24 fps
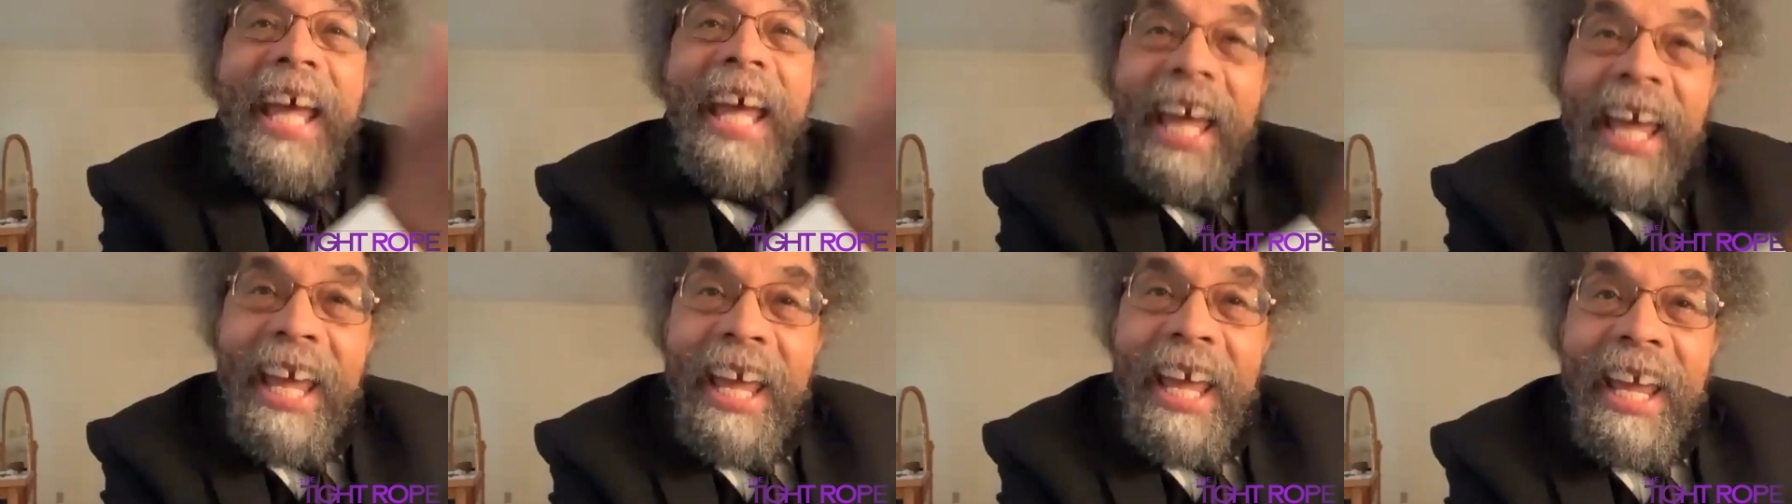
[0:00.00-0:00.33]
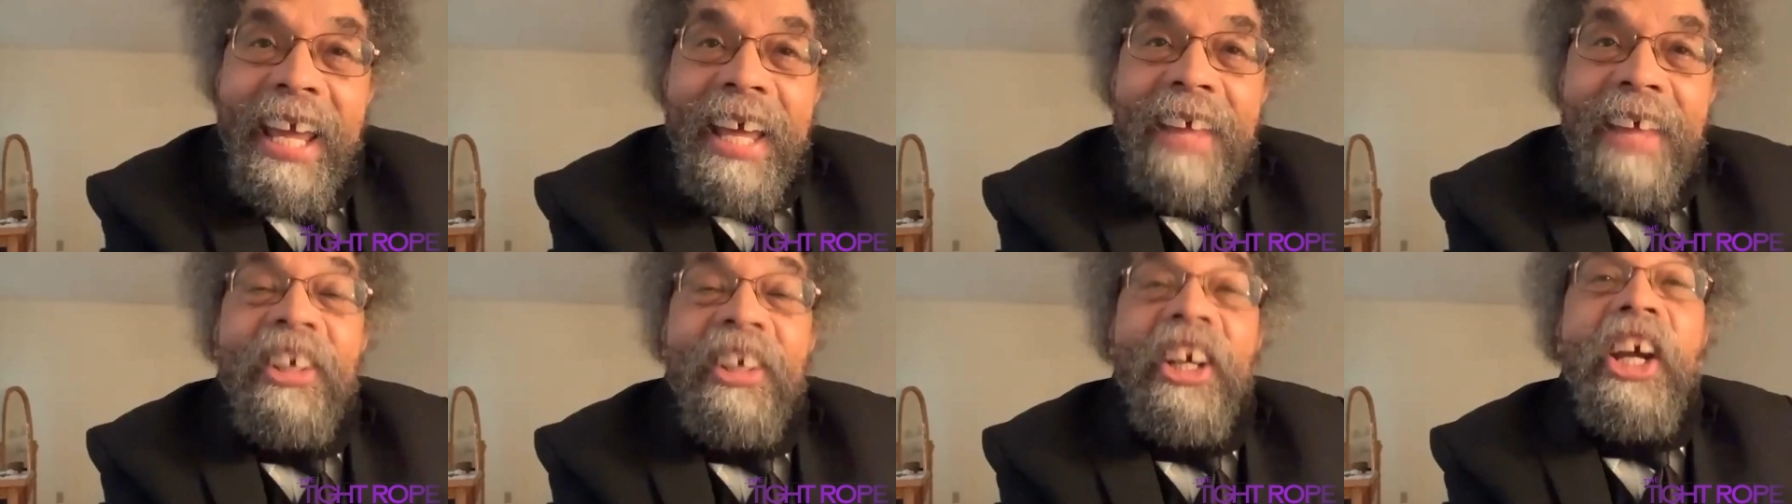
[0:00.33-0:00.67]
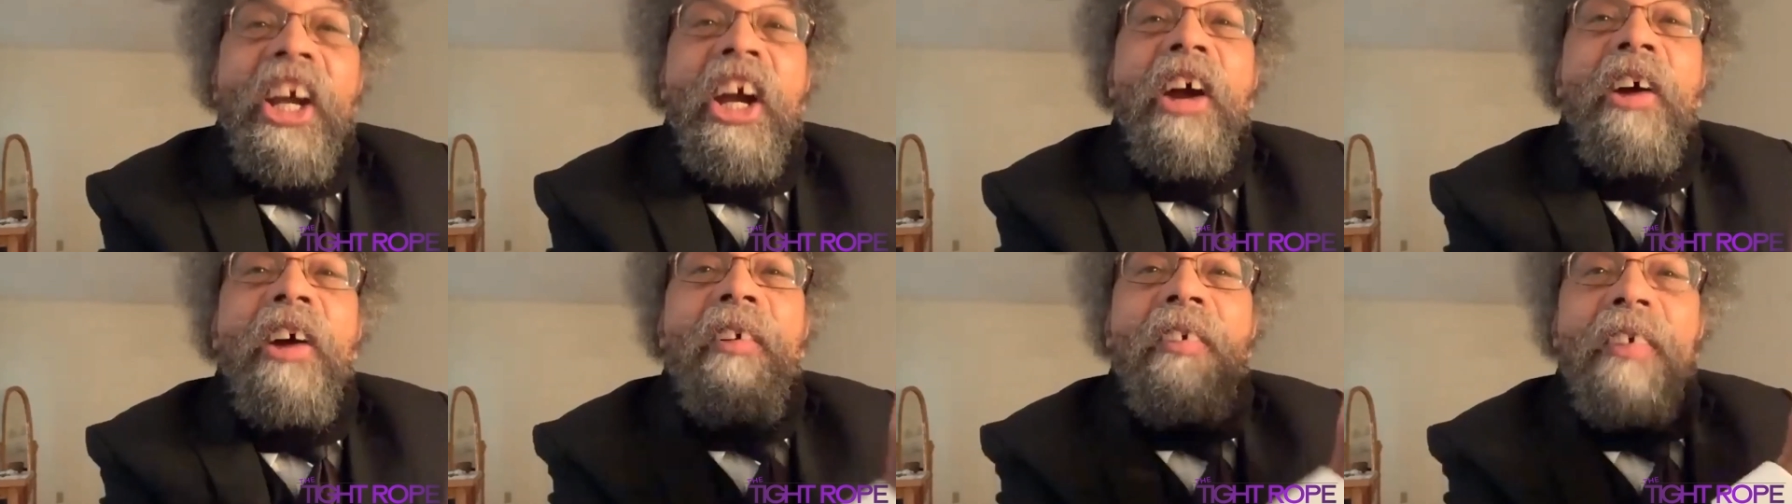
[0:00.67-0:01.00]
and the
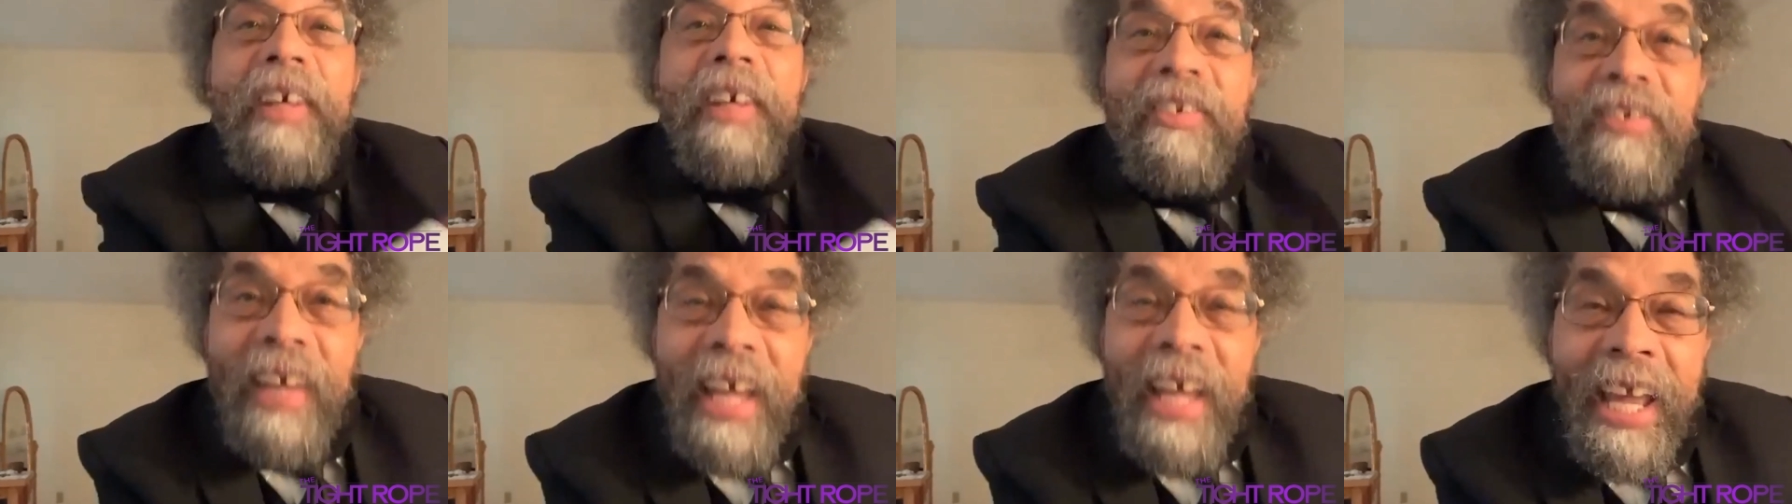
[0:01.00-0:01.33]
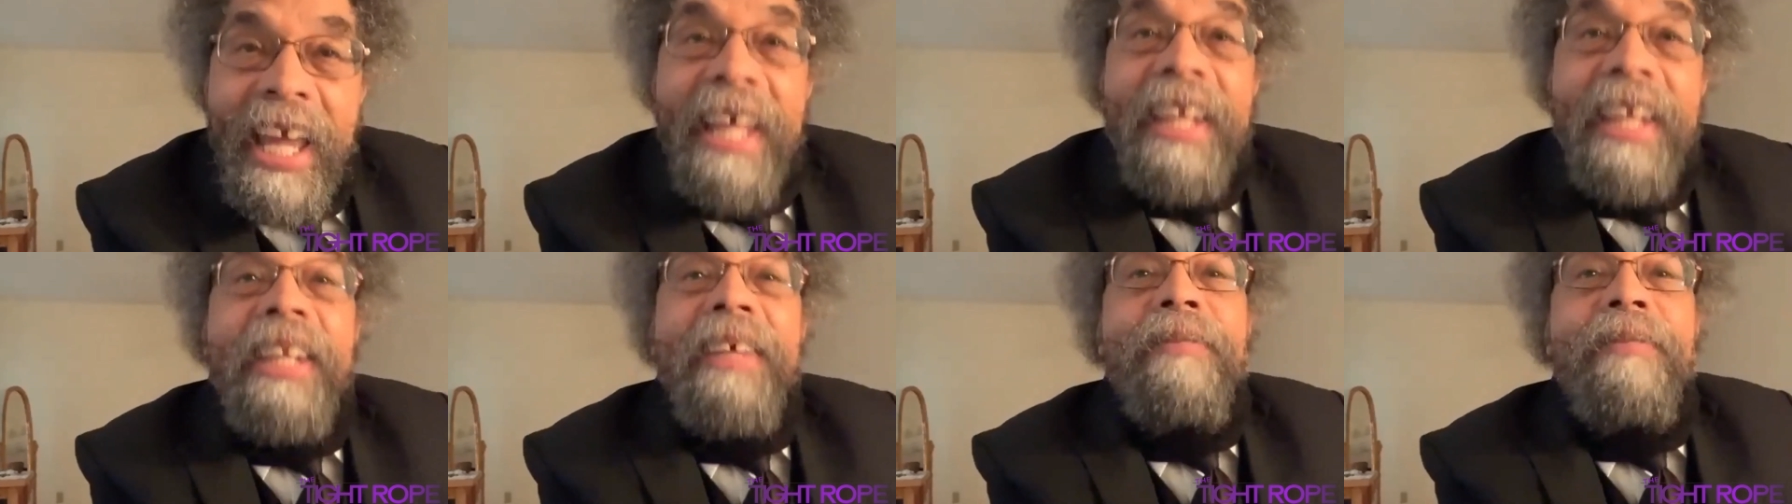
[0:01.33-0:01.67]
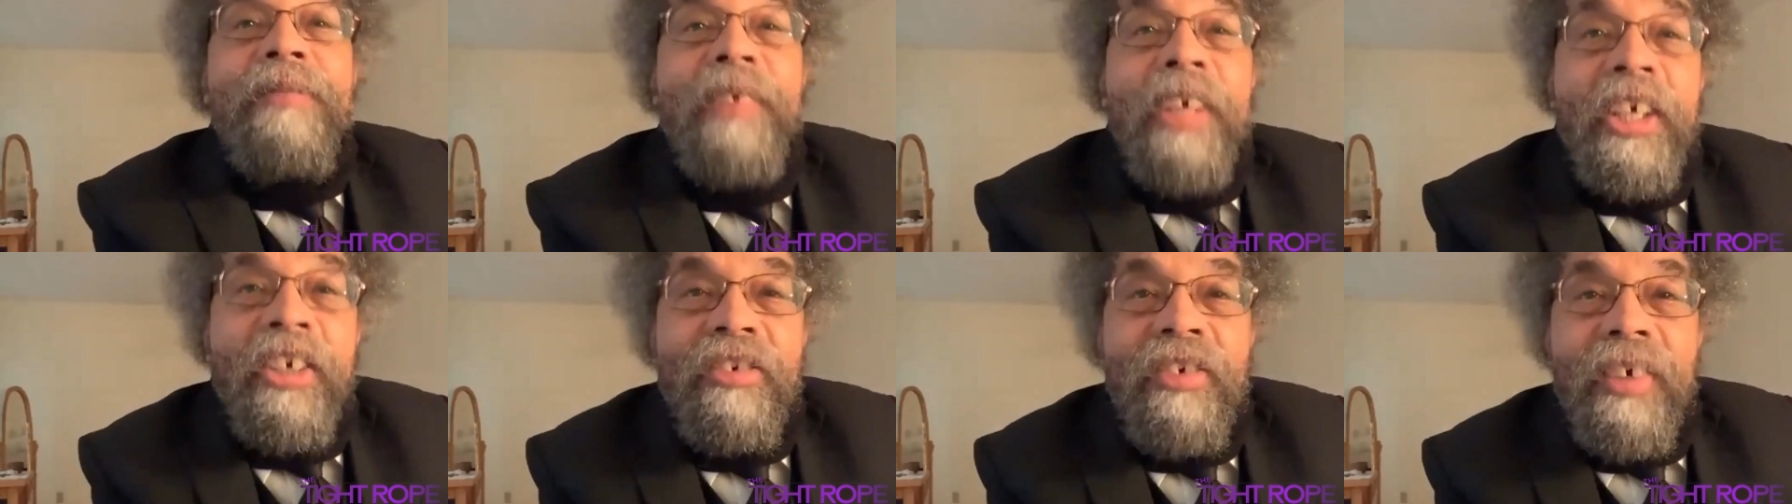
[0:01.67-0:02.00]
courage and the
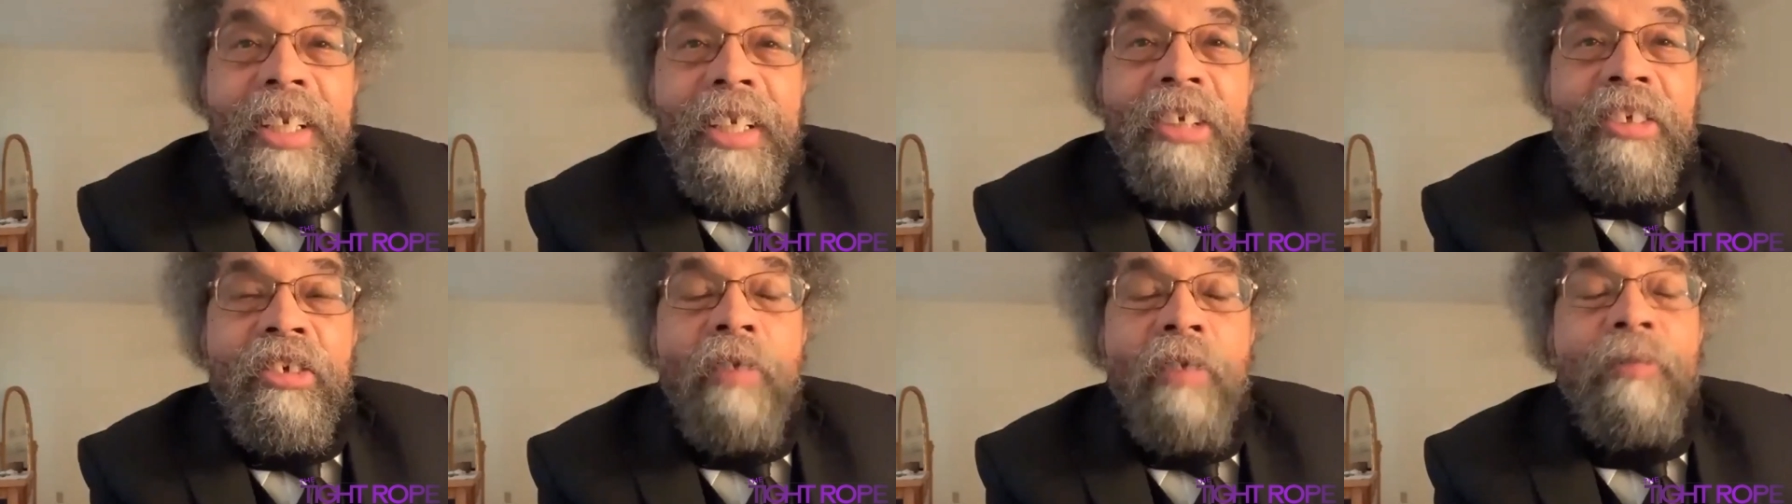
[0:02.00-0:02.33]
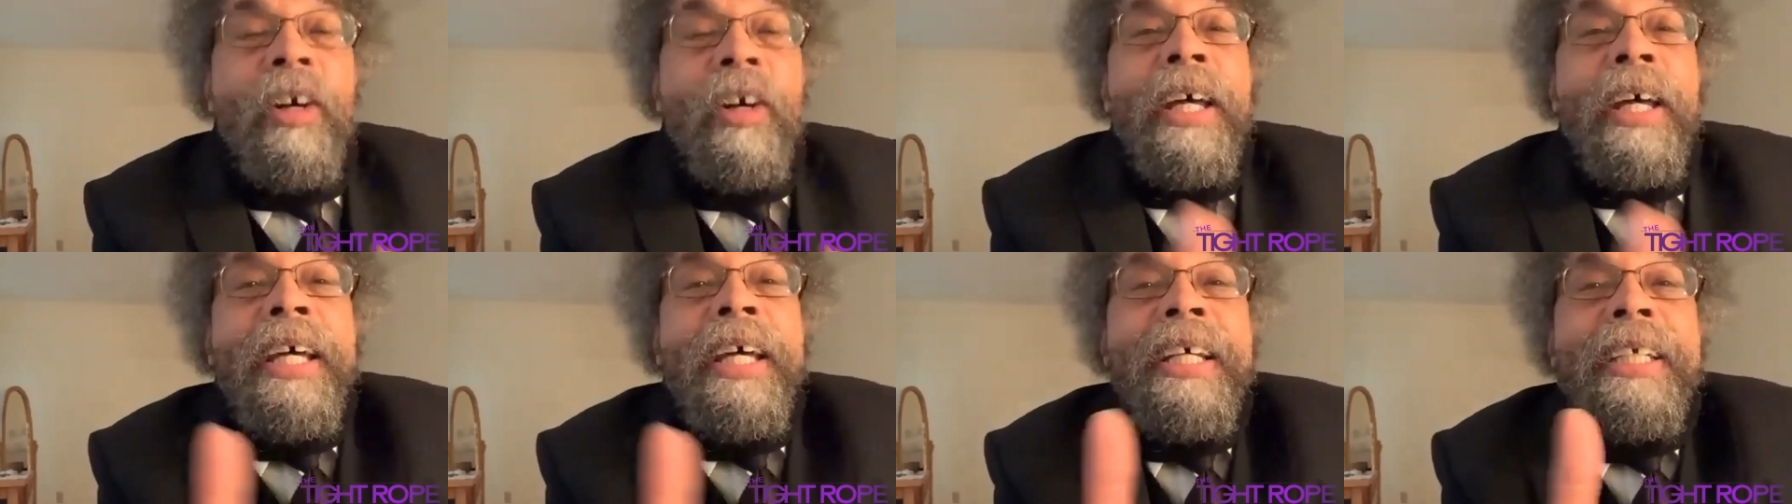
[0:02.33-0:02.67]
vision and so forth.